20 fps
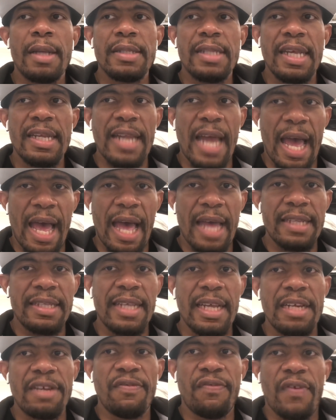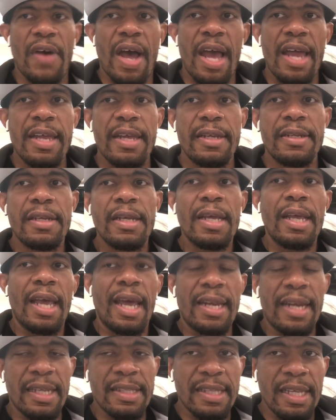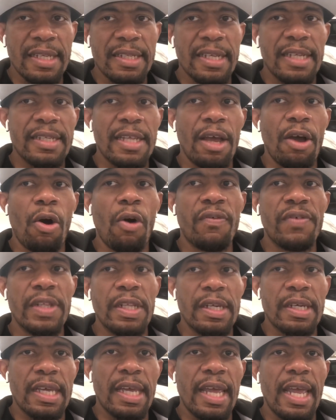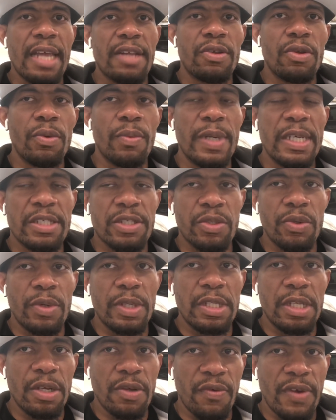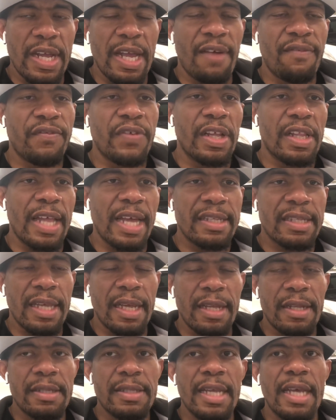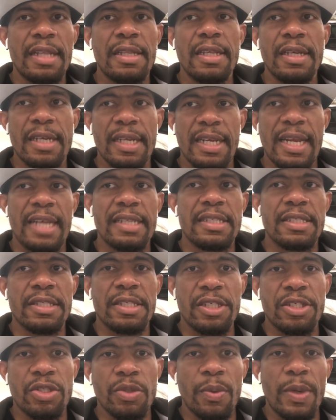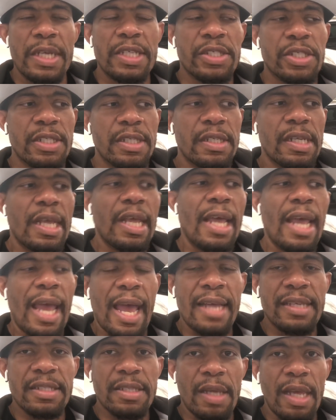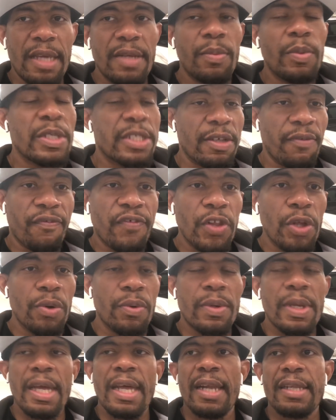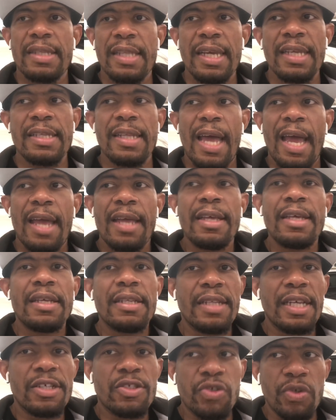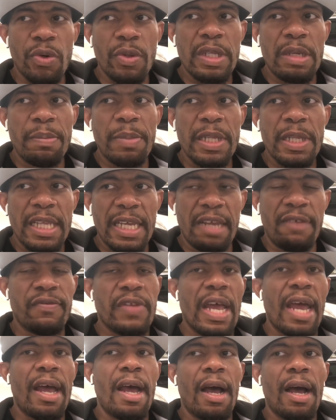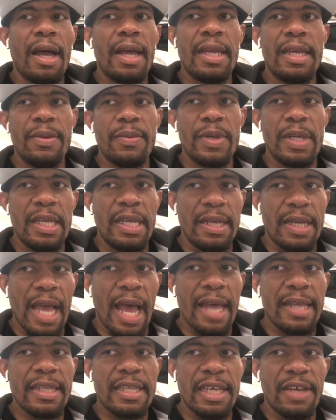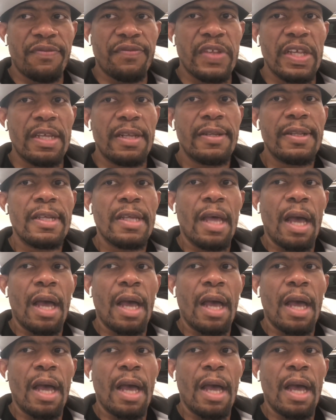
they're not identifying, and I think that they're overlooking Andy Ruiz to a degree. I feel like they're looking at the situation as it was a fluke, and I think that they truly believe that he got gifted